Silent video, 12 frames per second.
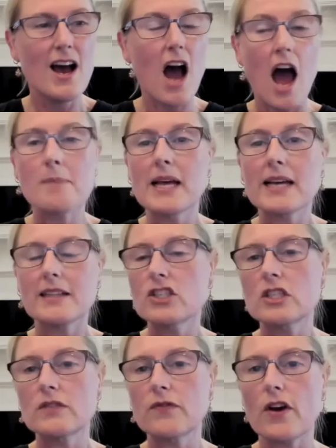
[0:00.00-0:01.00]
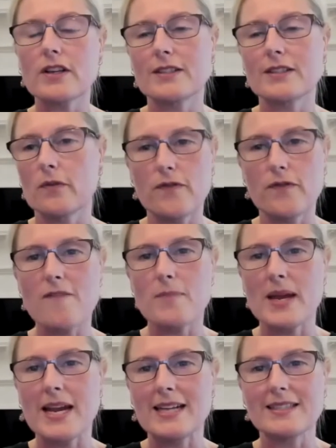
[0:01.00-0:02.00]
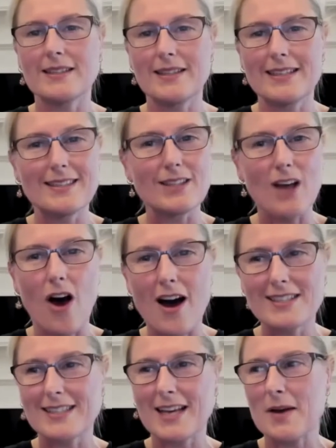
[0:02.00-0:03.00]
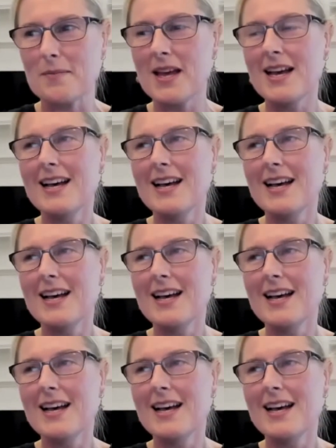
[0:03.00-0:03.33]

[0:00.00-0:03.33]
I'm like, let's just focus on five minutes. This is awesome.